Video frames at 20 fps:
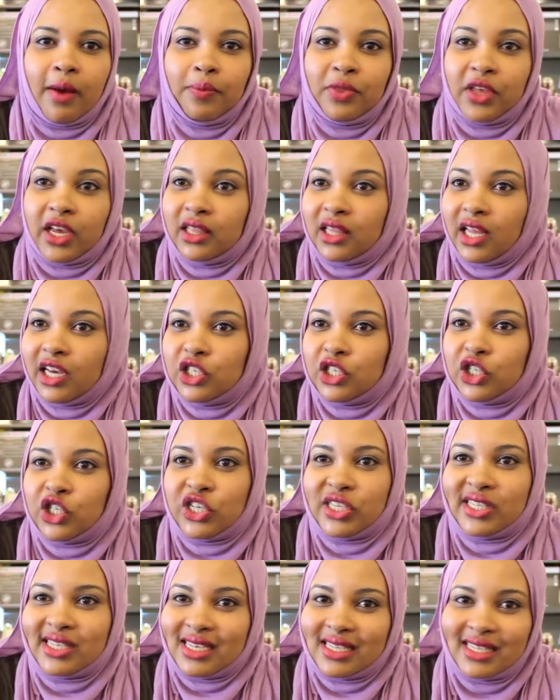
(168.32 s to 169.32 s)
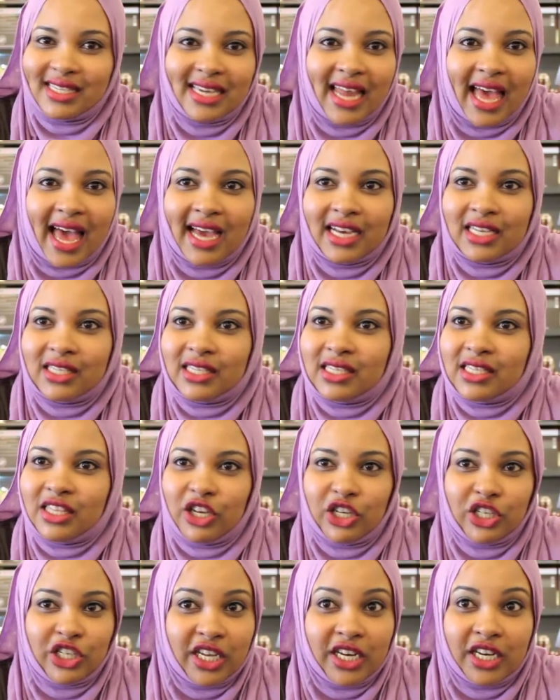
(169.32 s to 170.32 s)
Their lunches, their snacks,
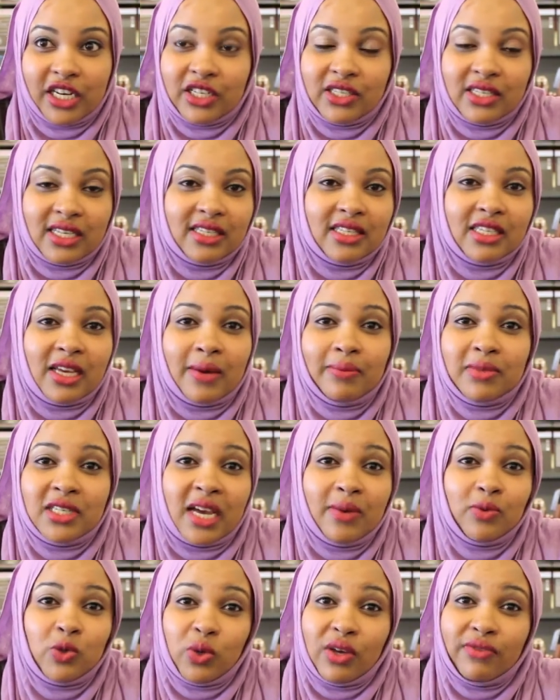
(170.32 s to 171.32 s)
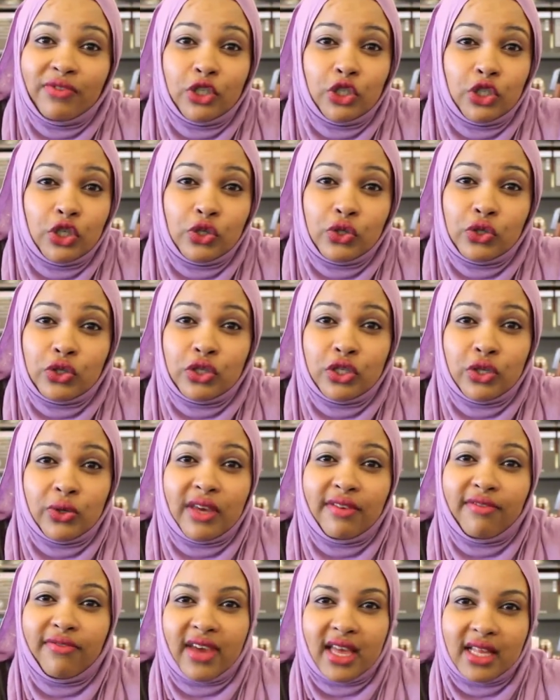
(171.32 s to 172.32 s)
their dinners, and sometimes we even used to do
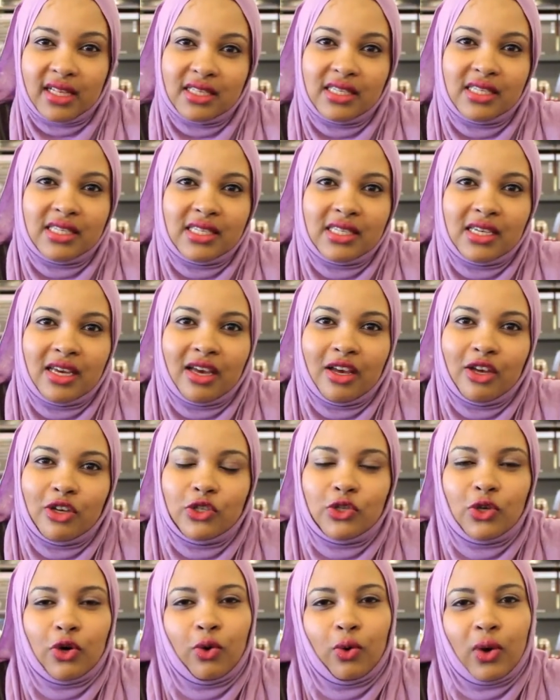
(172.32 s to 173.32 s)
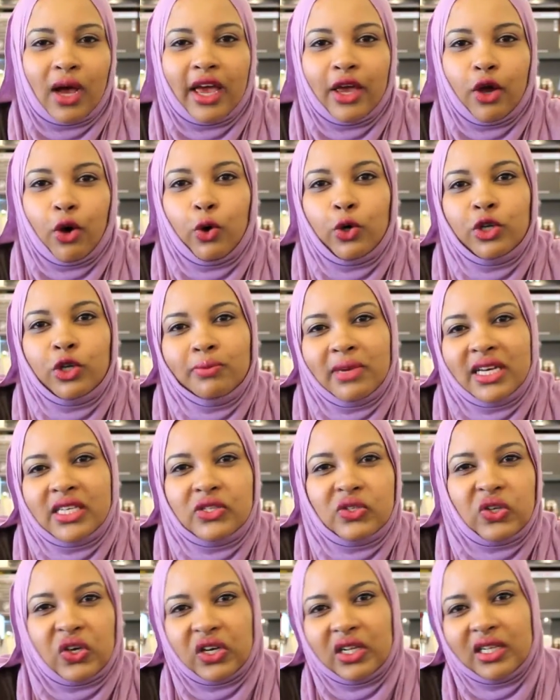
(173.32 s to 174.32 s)
events. So I honed my
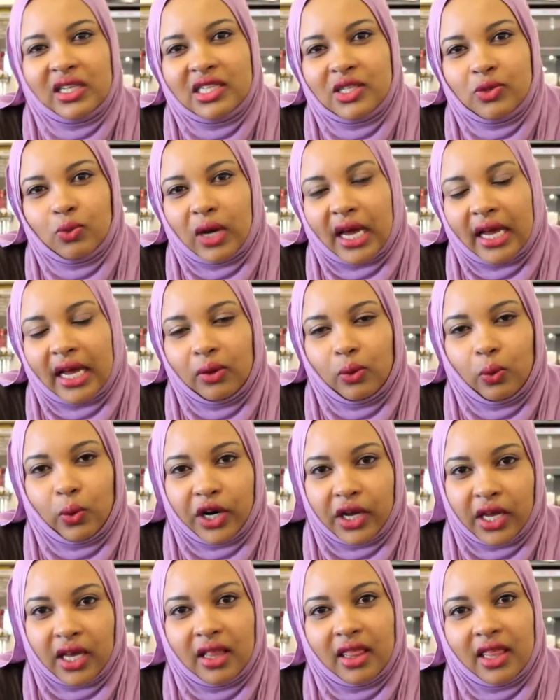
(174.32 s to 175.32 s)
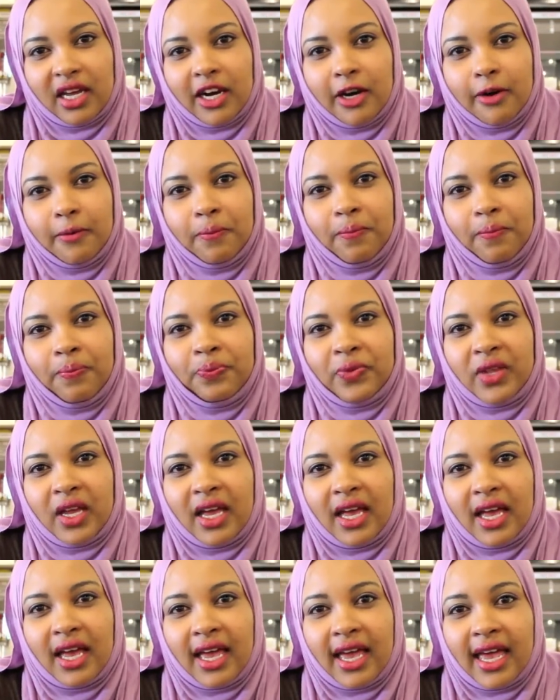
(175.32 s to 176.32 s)
skills while working there,
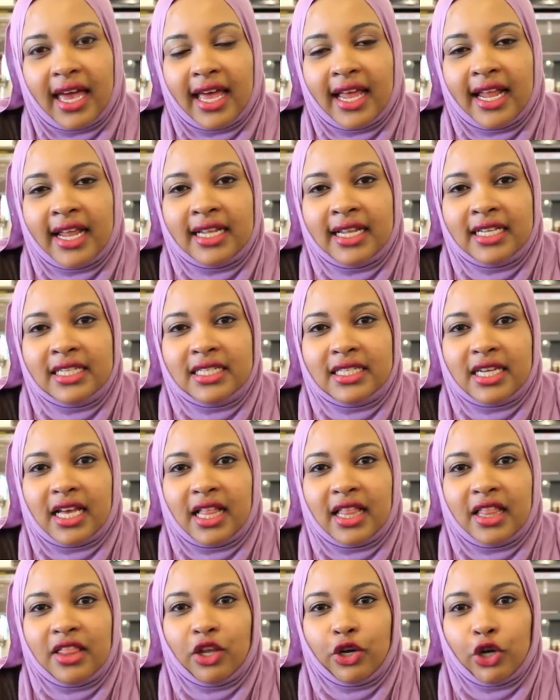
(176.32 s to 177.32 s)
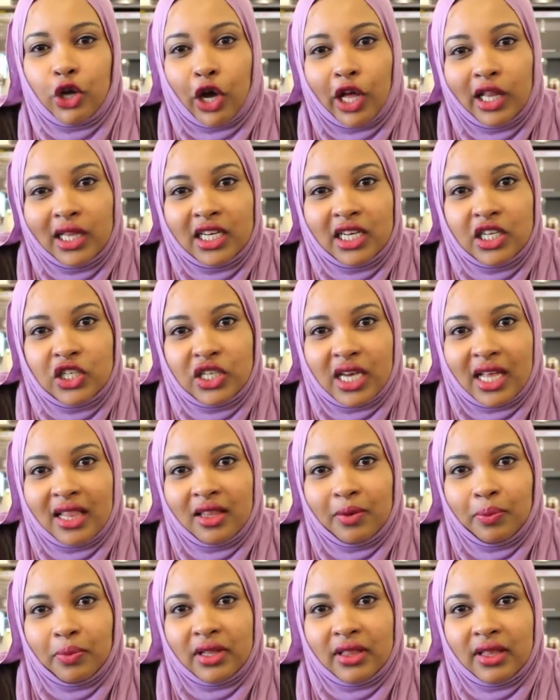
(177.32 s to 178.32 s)
and the knowledge and
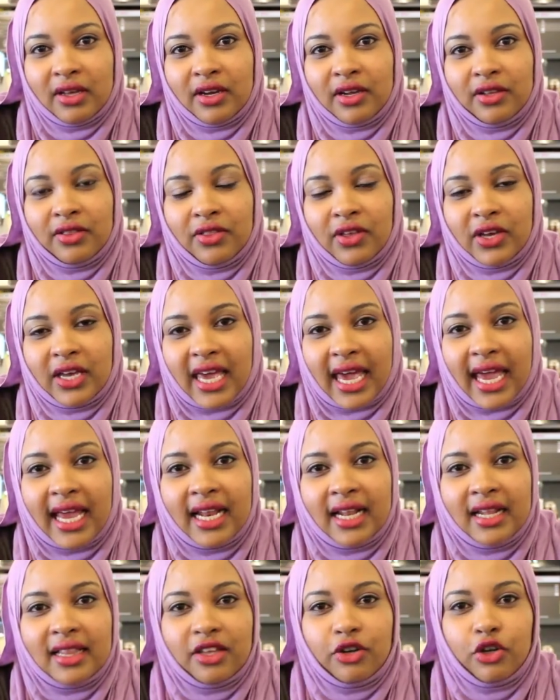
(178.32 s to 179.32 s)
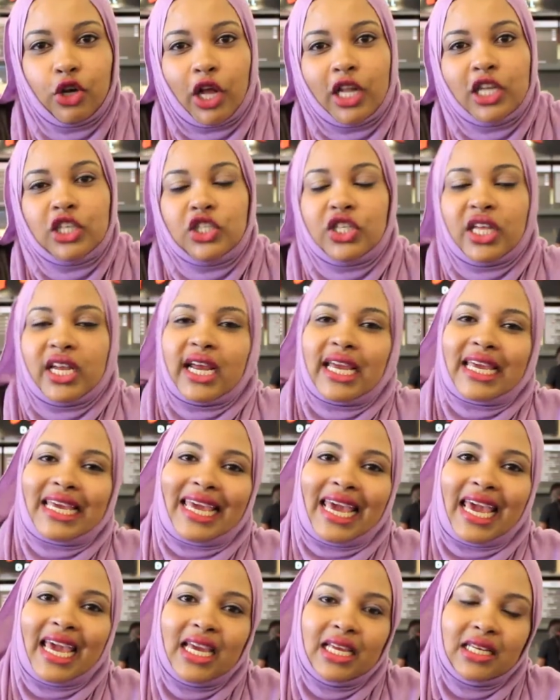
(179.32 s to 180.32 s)
the knowledge that I
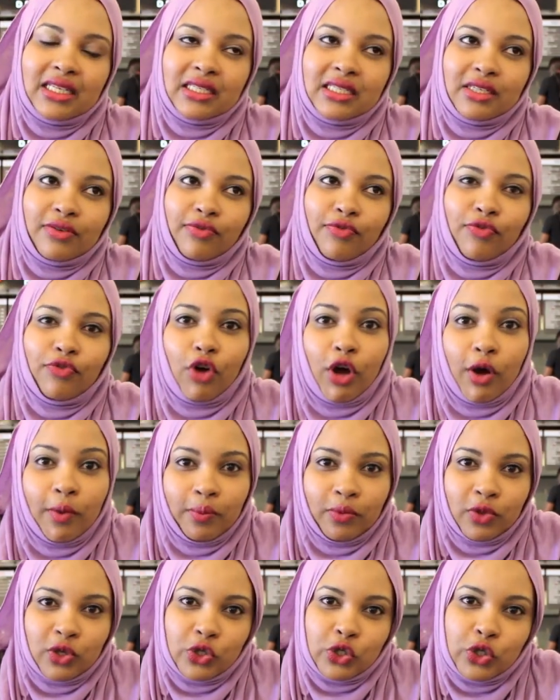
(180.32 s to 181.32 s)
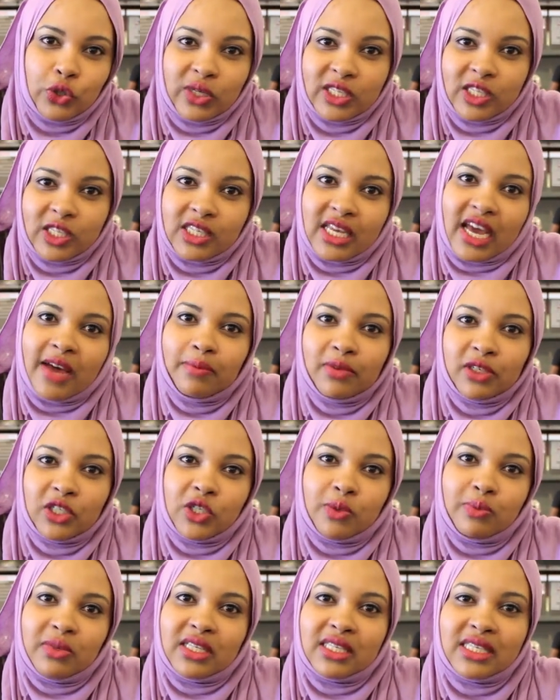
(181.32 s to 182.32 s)
gained from those two
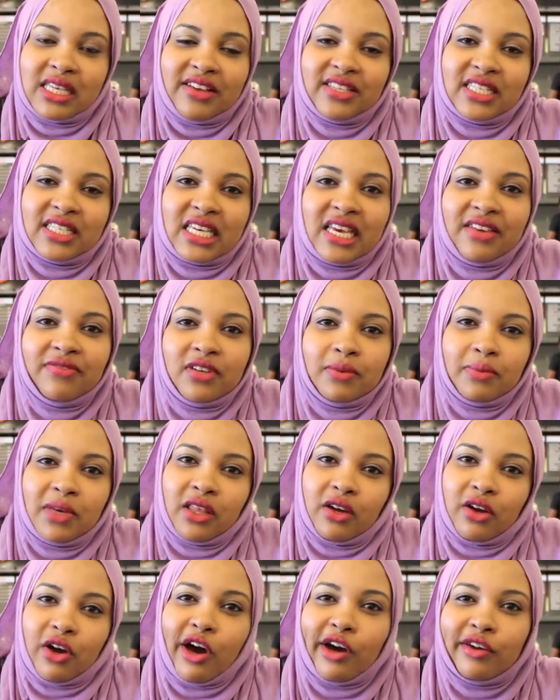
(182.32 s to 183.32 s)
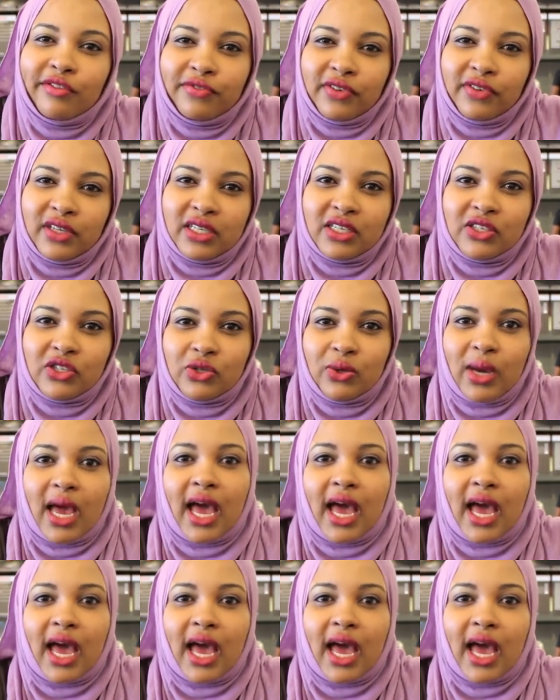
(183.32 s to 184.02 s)
establishments has given me the confidence to